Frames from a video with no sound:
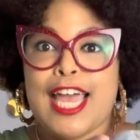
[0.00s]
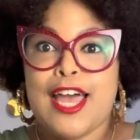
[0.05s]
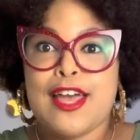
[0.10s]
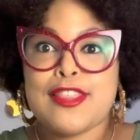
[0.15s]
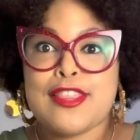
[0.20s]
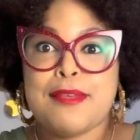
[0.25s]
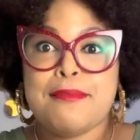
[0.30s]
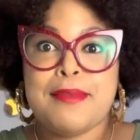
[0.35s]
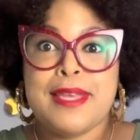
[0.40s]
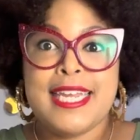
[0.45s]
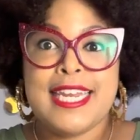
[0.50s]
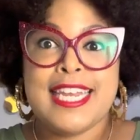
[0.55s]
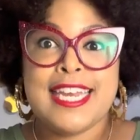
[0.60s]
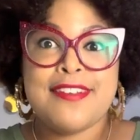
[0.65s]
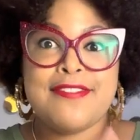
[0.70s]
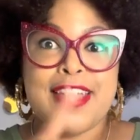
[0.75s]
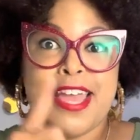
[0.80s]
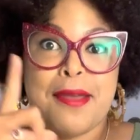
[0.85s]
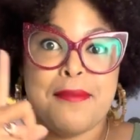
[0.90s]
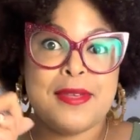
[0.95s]
out the meaning
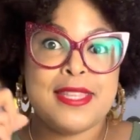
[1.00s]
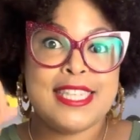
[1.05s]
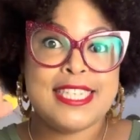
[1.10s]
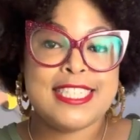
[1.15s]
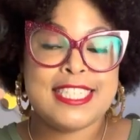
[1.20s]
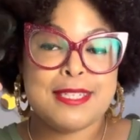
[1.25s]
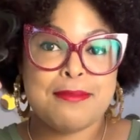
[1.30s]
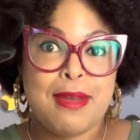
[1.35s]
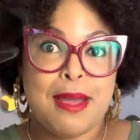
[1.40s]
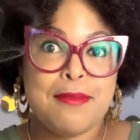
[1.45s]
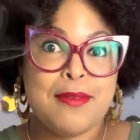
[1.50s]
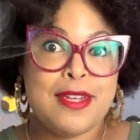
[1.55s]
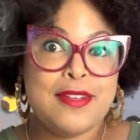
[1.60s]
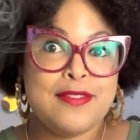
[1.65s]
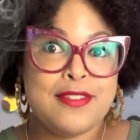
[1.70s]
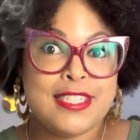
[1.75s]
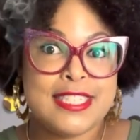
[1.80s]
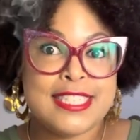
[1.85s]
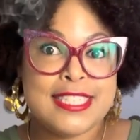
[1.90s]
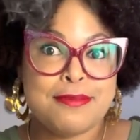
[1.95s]
of amethyst in my
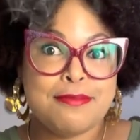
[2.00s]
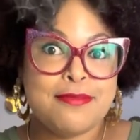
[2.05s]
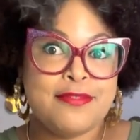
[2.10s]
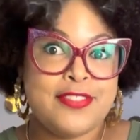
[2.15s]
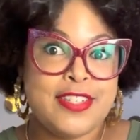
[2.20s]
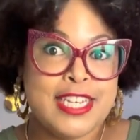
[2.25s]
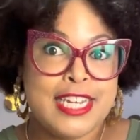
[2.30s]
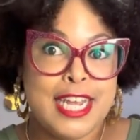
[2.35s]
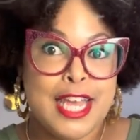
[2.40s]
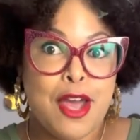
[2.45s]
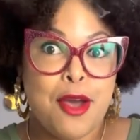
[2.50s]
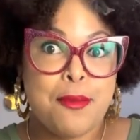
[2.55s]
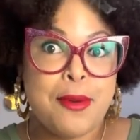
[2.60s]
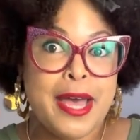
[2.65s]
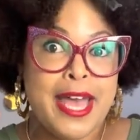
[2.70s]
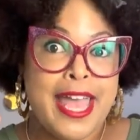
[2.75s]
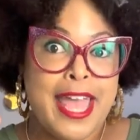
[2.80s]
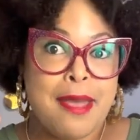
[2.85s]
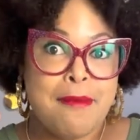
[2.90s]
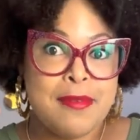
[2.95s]
previous video
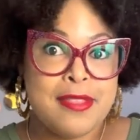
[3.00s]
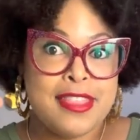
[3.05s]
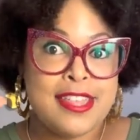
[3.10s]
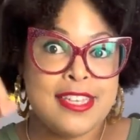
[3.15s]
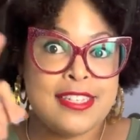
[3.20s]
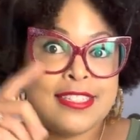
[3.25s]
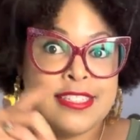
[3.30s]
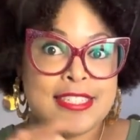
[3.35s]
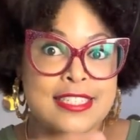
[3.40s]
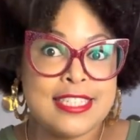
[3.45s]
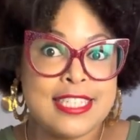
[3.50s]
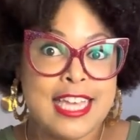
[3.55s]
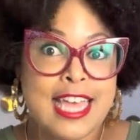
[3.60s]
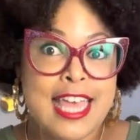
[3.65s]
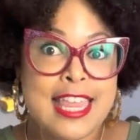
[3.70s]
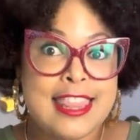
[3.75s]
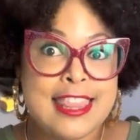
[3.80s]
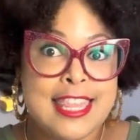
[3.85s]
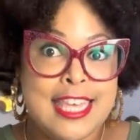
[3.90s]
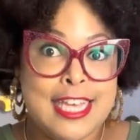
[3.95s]
about amethyst
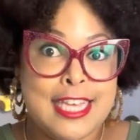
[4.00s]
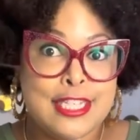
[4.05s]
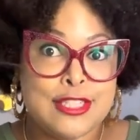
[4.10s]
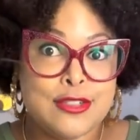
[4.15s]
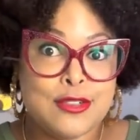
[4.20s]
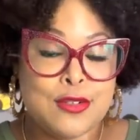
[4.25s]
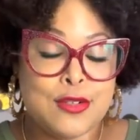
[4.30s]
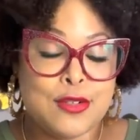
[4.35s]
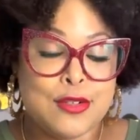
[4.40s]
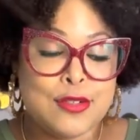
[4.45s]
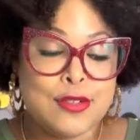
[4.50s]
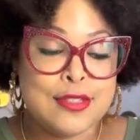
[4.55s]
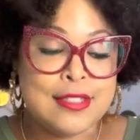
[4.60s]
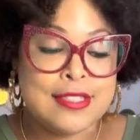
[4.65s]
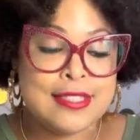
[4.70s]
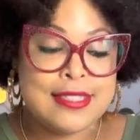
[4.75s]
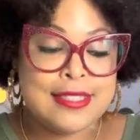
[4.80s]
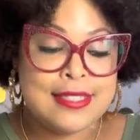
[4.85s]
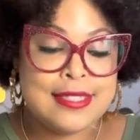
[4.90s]
cathedrals.